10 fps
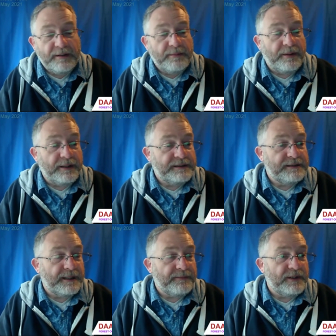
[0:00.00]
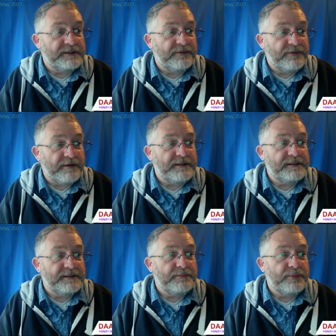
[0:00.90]
but it's a very
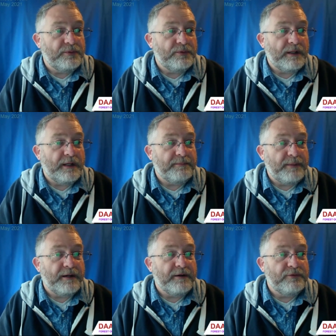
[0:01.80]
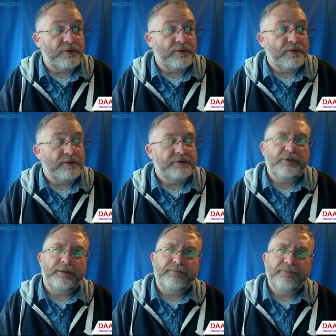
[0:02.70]
simple and powerful.
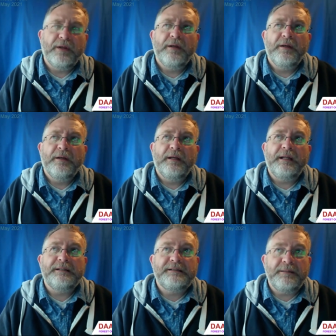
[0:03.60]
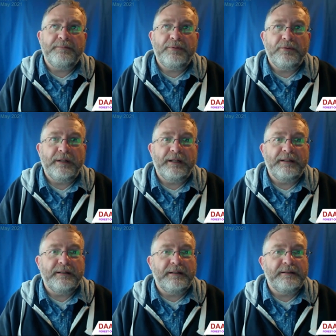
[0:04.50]
Sorry, it's simple
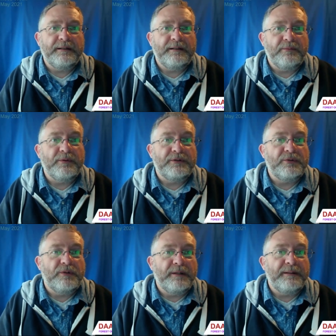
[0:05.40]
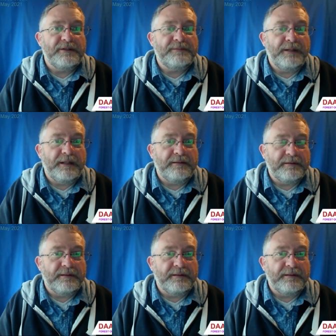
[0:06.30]
in that we're talking about just being